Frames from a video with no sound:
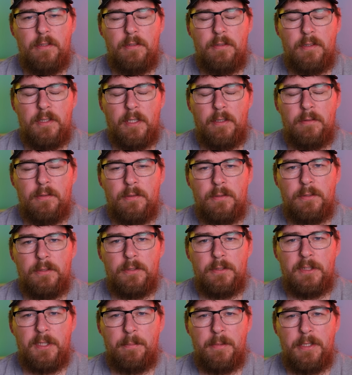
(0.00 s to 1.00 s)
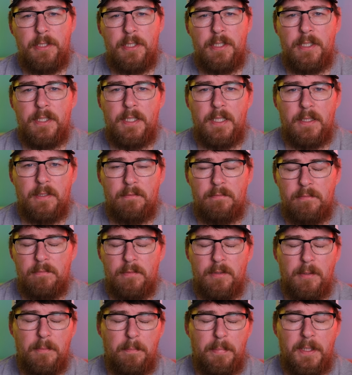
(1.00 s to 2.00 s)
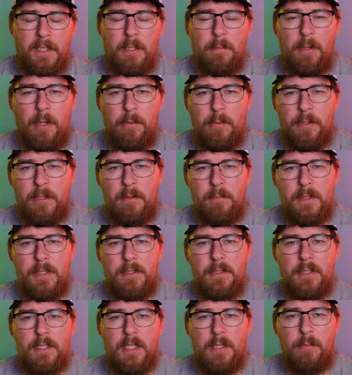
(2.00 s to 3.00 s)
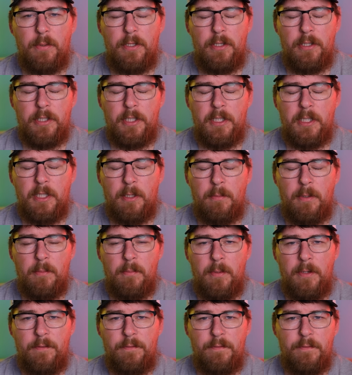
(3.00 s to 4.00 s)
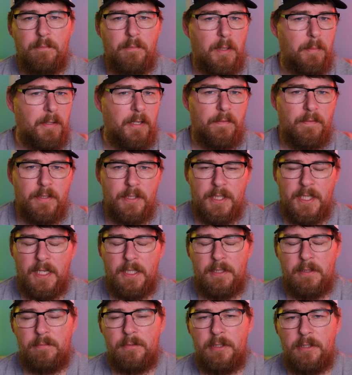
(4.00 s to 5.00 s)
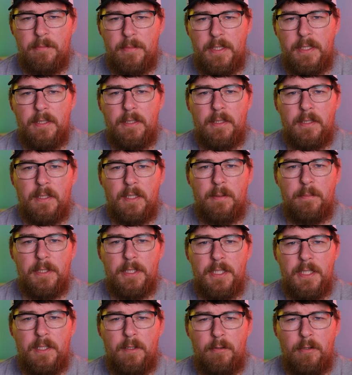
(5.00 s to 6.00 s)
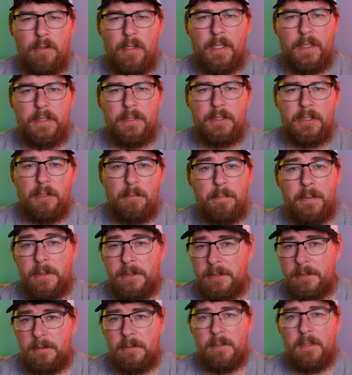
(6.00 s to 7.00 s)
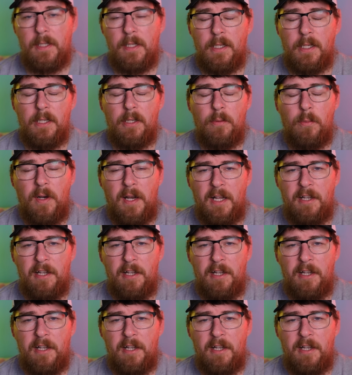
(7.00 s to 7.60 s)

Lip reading: download those images and play about with them and see what you can come up with. Maybe even send them to me and let me see your ideas compared to what